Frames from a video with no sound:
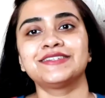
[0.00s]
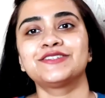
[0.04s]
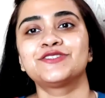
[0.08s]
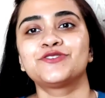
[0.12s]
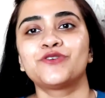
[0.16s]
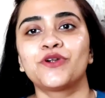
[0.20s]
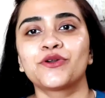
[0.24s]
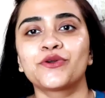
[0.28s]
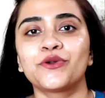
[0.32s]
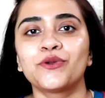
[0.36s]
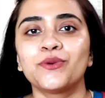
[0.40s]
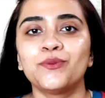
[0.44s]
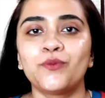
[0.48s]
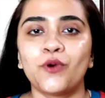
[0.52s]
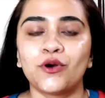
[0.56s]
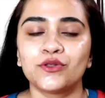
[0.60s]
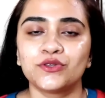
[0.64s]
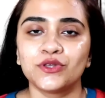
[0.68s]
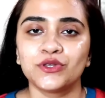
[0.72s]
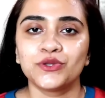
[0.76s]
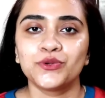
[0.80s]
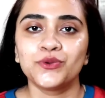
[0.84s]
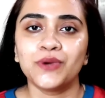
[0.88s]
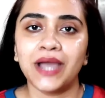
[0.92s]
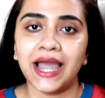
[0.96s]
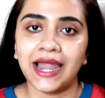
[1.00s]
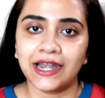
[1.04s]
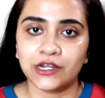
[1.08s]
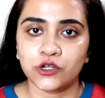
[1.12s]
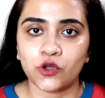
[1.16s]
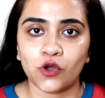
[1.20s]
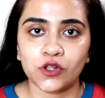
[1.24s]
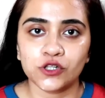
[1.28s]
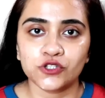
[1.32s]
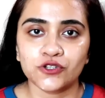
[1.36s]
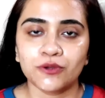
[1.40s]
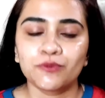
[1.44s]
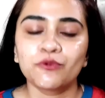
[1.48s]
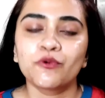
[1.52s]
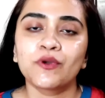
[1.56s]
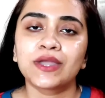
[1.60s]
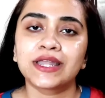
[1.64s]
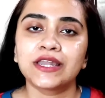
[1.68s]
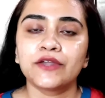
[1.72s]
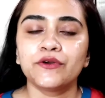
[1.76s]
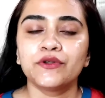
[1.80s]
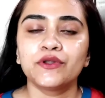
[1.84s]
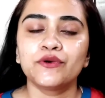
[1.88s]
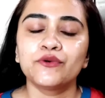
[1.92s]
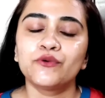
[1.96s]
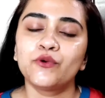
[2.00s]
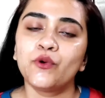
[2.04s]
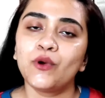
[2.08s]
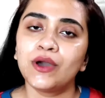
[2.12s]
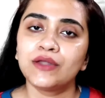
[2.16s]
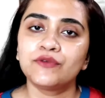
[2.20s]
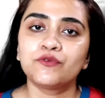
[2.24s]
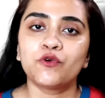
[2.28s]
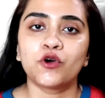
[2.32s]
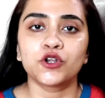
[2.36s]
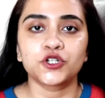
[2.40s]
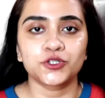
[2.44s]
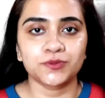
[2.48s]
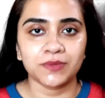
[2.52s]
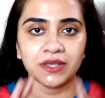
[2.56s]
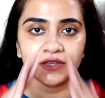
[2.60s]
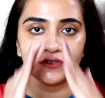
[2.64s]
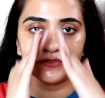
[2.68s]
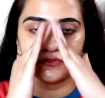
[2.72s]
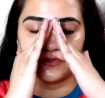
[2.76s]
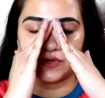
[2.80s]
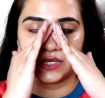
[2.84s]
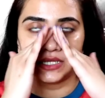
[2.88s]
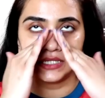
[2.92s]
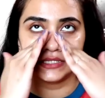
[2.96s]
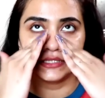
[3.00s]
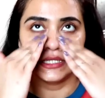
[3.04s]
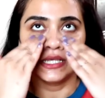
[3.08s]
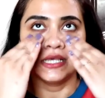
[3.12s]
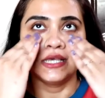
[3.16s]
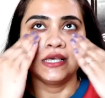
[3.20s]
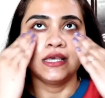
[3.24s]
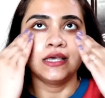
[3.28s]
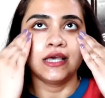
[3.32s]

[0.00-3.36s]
It's not going to bother you at all. So I'm quickly going to go and wash my face.